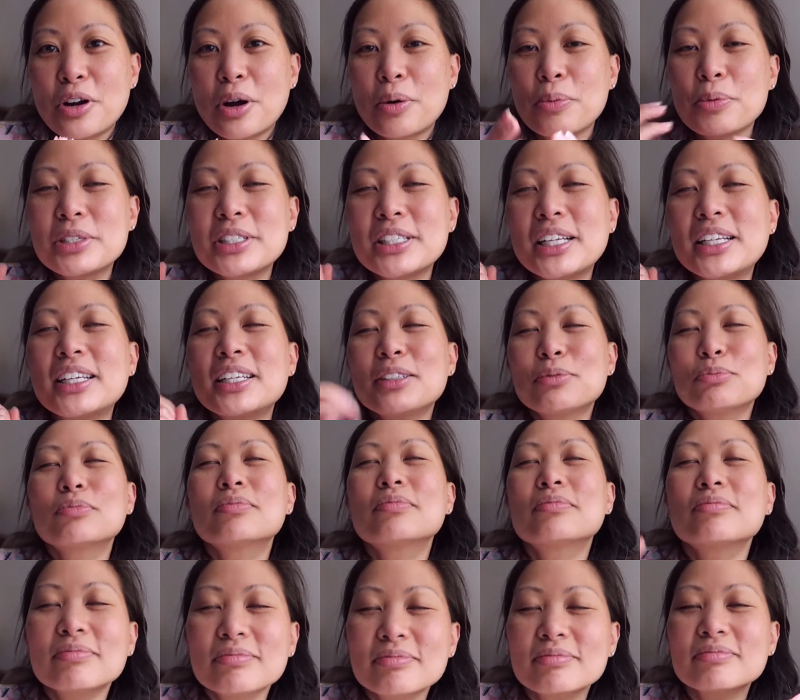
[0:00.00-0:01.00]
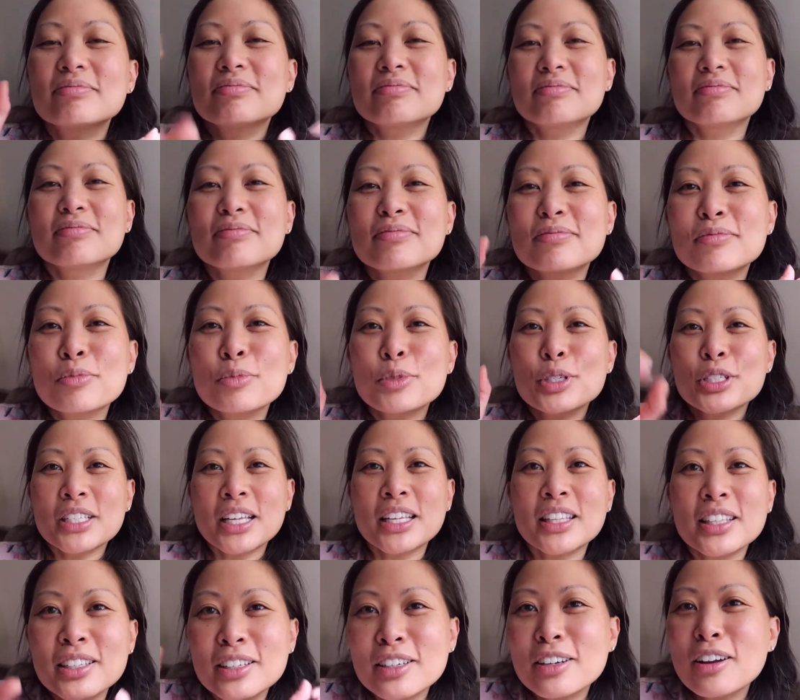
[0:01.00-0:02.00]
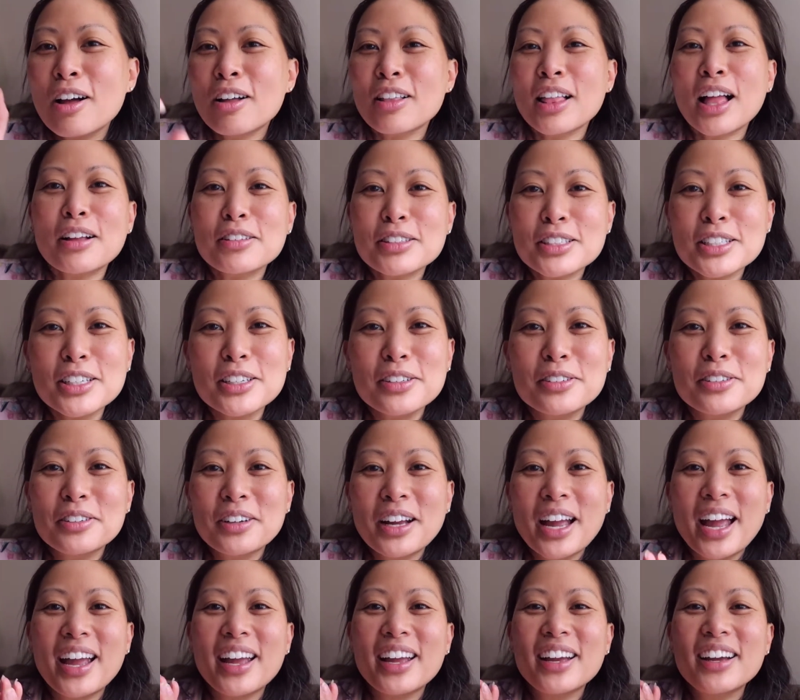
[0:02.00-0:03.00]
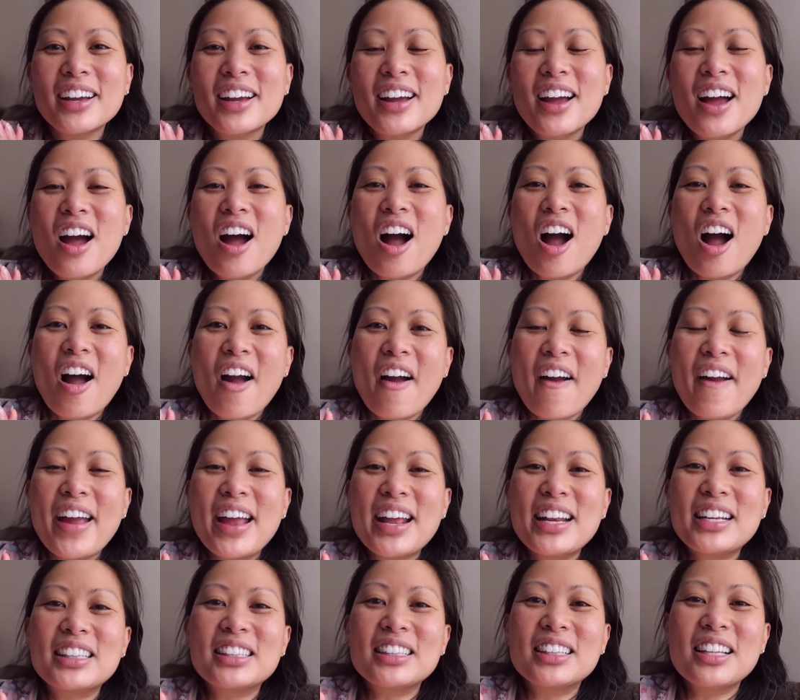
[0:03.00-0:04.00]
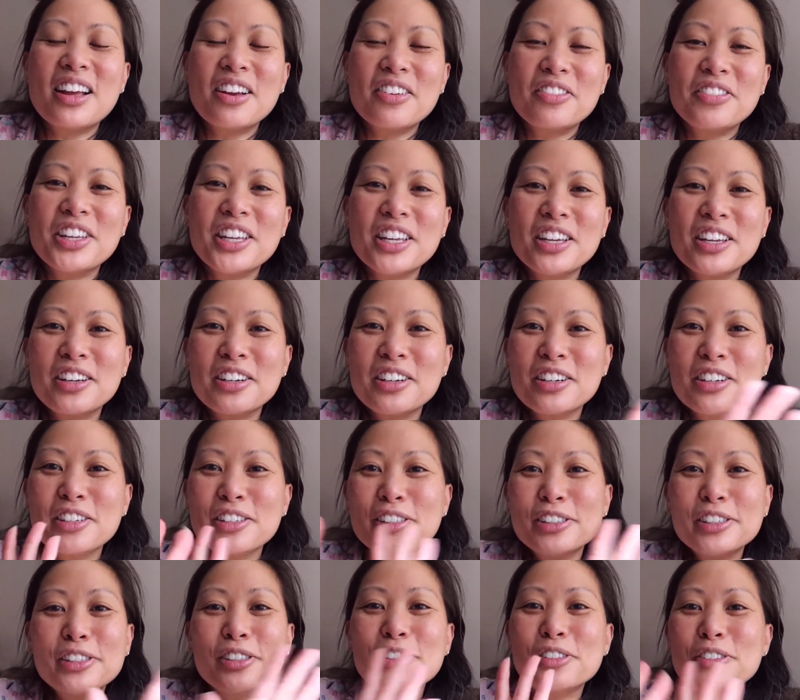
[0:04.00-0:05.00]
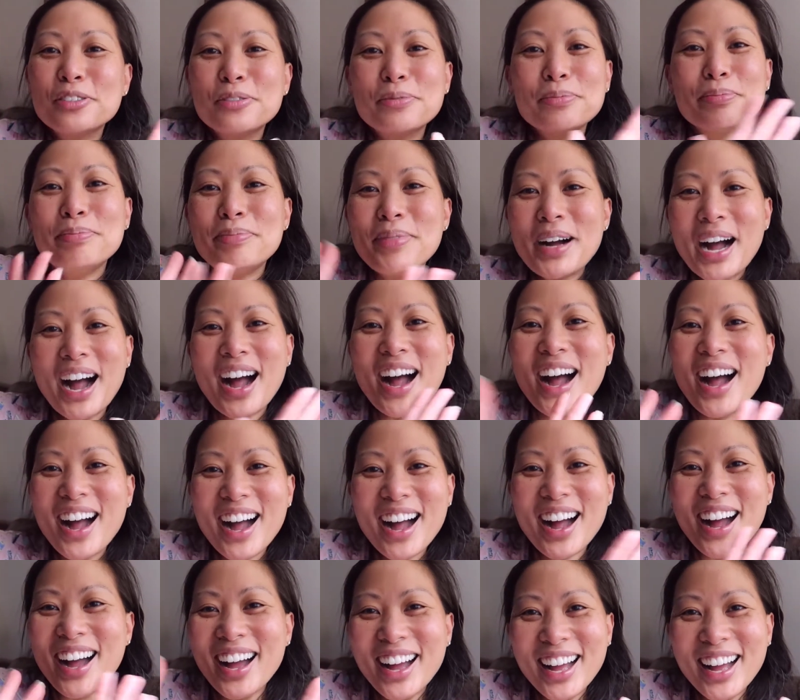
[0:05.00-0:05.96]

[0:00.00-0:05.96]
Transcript: you are. We're sending it all out to you, okay? All right, love you. Bye.